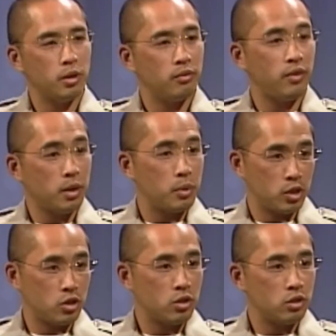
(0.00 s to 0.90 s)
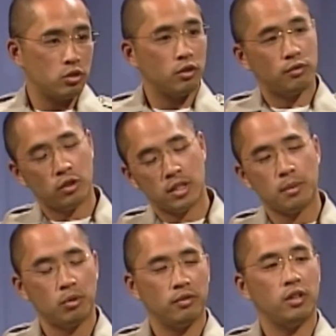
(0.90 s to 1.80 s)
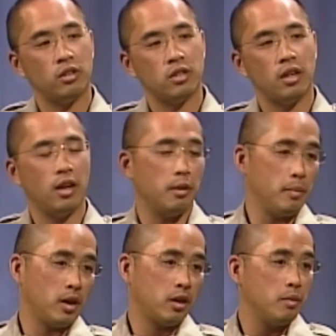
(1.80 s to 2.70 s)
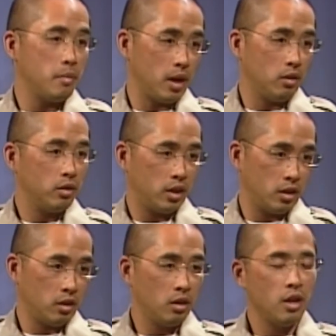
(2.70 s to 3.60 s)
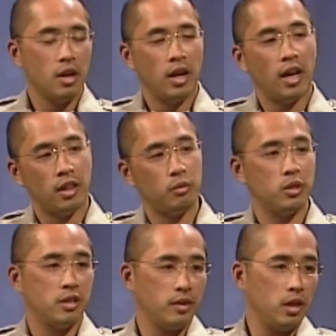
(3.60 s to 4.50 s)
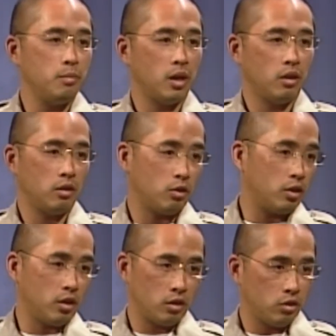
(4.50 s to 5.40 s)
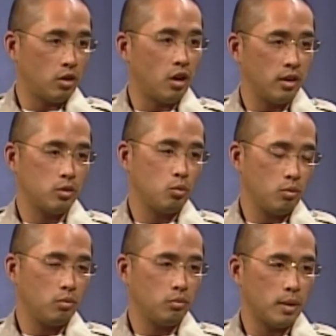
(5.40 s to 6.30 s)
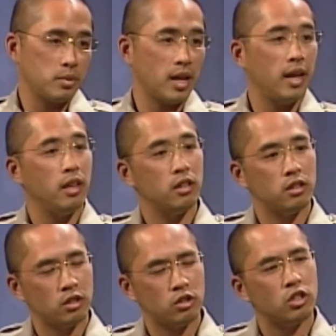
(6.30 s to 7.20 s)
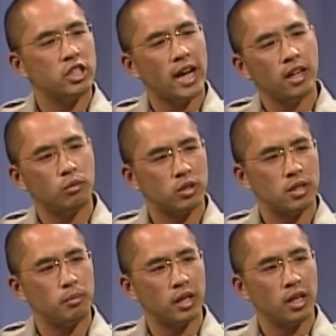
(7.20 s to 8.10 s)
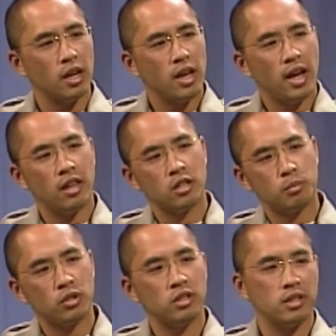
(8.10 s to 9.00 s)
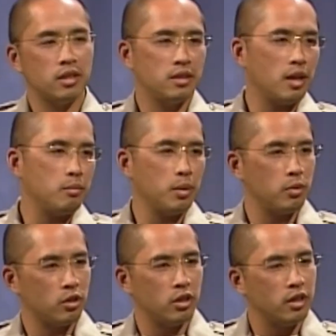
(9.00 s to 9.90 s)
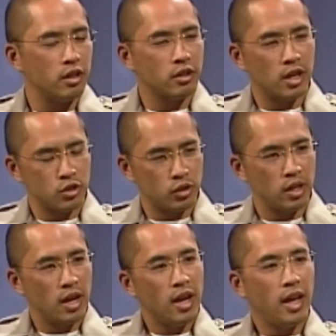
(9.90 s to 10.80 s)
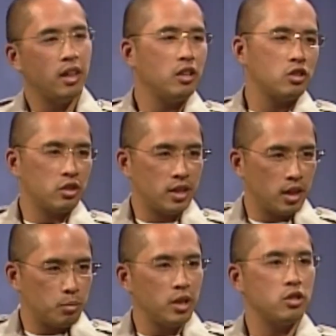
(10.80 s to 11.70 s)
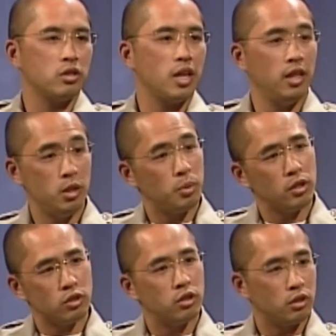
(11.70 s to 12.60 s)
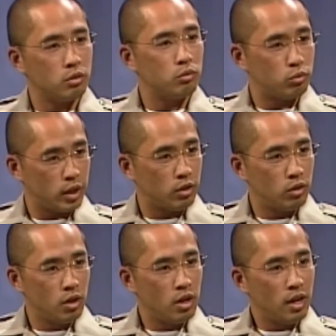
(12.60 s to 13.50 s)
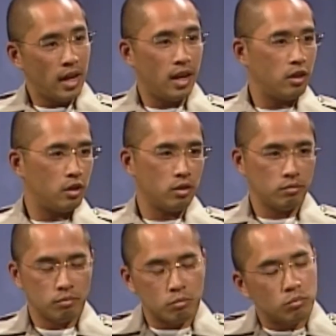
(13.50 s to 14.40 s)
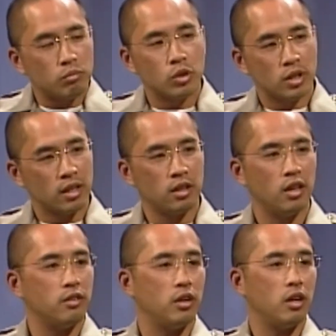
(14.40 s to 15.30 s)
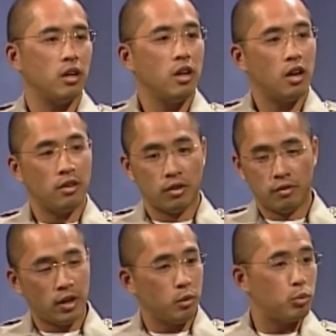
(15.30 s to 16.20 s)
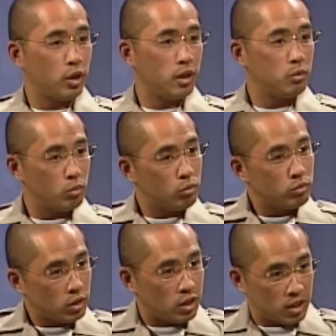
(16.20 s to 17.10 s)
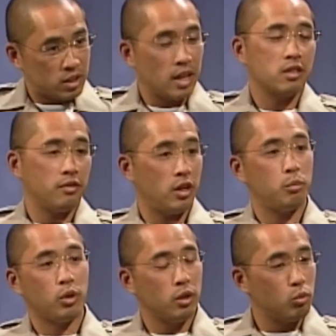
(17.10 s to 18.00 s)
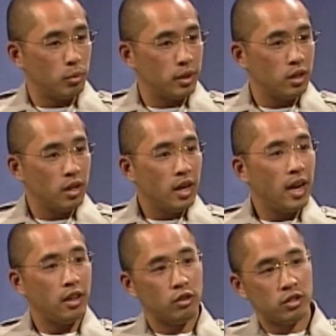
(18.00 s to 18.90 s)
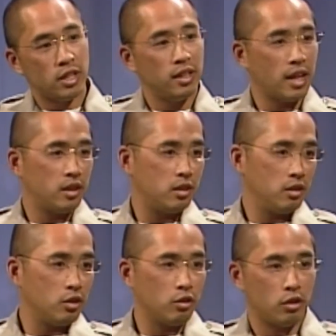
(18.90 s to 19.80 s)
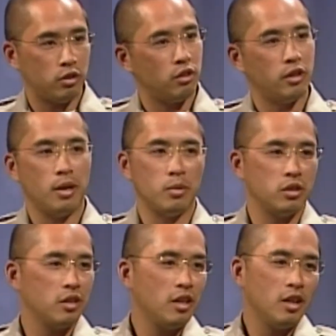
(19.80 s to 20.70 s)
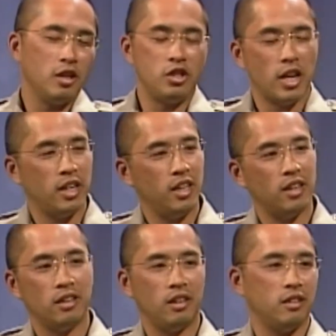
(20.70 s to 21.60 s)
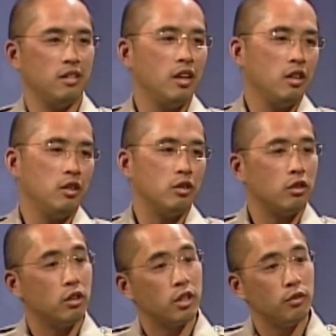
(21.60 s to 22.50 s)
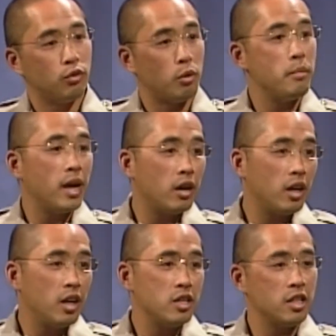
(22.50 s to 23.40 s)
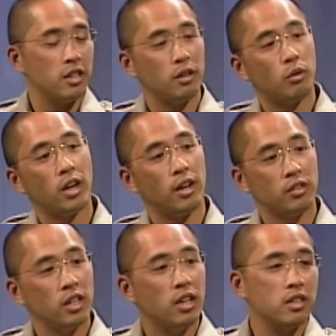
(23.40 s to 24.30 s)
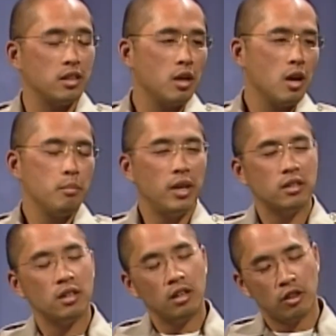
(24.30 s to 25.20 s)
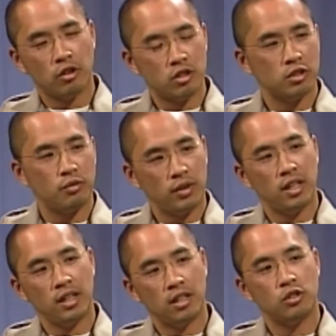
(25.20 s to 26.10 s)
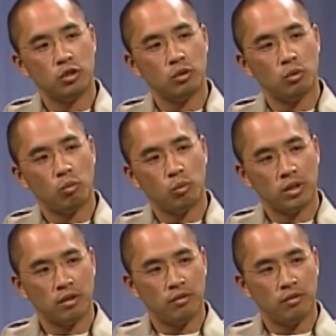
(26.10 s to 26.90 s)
up fake pictures. So for example, if there's an American male here and they receive an email or they're they're on this website and they, they start chatting with somebody and this person says that maybe they're in another country and they start sending pictures and these pictures look real and they're most likely of a of a very pretty in this case a very pretty woman and they're saying that you know their, their name is Jenny and, and you know, they're looking for marriage and they want to mm -hmm. have mm-hmm. kids. And basically, they're just feeding into what the